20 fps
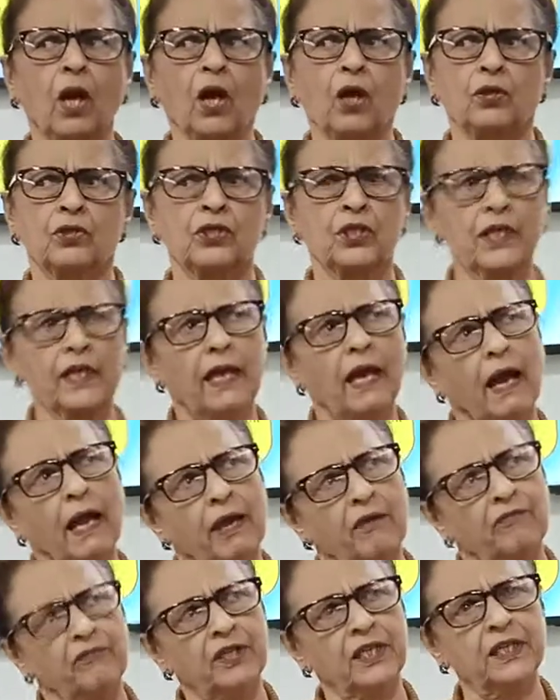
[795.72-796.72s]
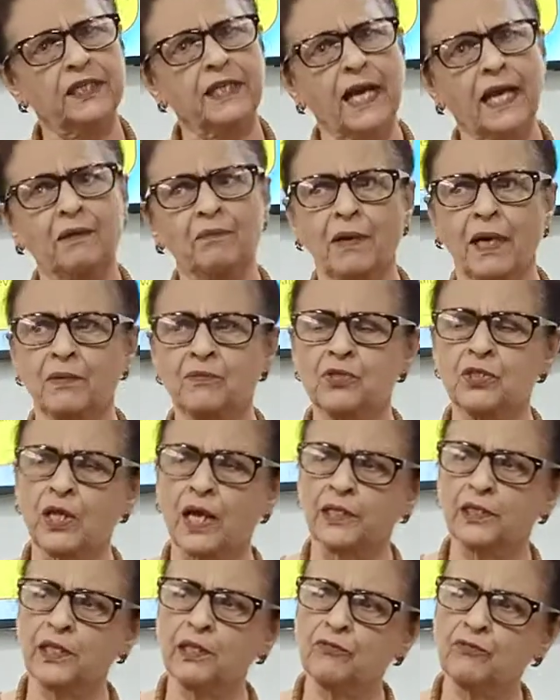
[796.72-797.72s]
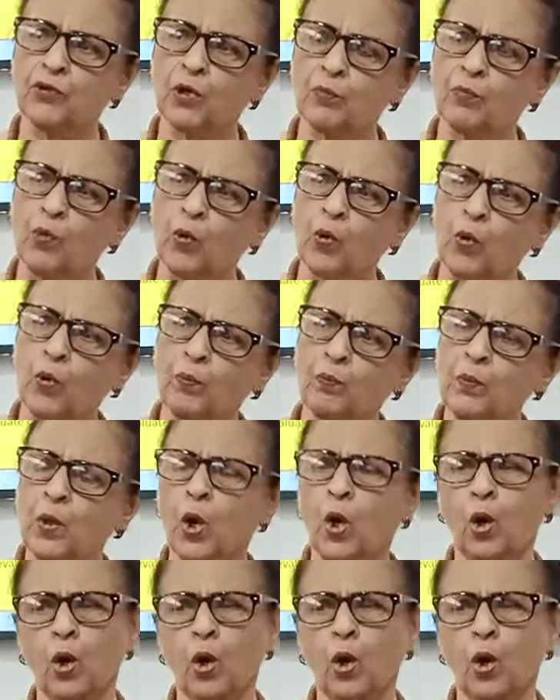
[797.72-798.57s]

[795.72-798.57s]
See, every time I'm starting from home